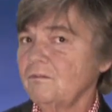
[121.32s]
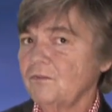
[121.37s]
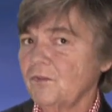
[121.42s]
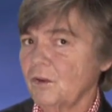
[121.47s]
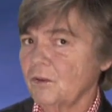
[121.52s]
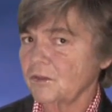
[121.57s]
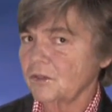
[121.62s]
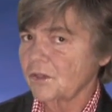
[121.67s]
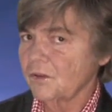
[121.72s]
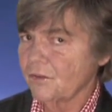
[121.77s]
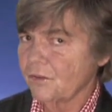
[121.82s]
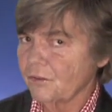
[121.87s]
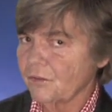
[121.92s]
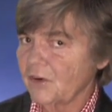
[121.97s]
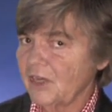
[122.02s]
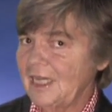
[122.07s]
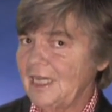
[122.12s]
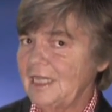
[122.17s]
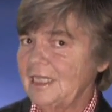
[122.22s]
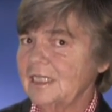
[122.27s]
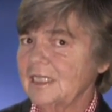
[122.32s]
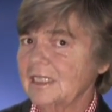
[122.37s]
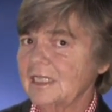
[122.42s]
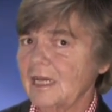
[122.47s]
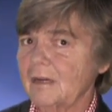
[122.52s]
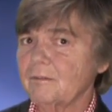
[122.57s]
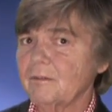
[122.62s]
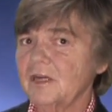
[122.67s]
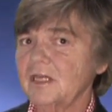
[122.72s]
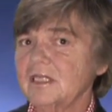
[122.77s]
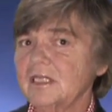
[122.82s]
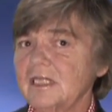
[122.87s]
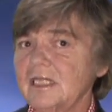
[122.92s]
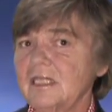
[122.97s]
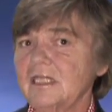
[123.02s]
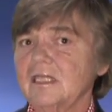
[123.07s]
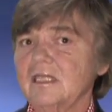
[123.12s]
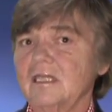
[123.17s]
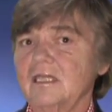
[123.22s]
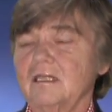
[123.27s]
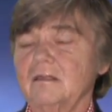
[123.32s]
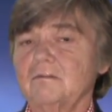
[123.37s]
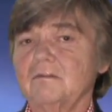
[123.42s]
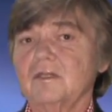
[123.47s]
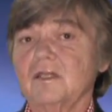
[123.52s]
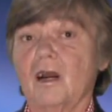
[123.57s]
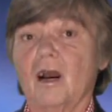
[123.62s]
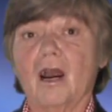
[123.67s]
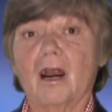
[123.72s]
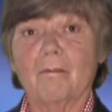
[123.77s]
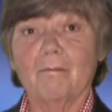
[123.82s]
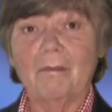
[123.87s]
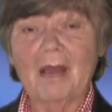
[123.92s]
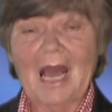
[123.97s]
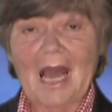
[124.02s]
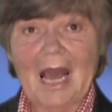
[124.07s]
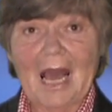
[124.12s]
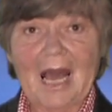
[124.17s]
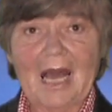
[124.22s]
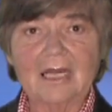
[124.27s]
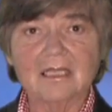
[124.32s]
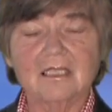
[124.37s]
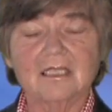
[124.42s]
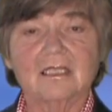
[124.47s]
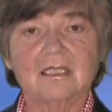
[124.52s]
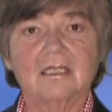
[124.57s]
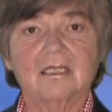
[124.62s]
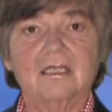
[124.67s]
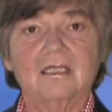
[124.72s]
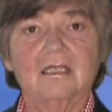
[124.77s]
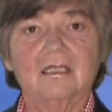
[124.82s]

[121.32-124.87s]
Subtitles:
Those three separate systems are past,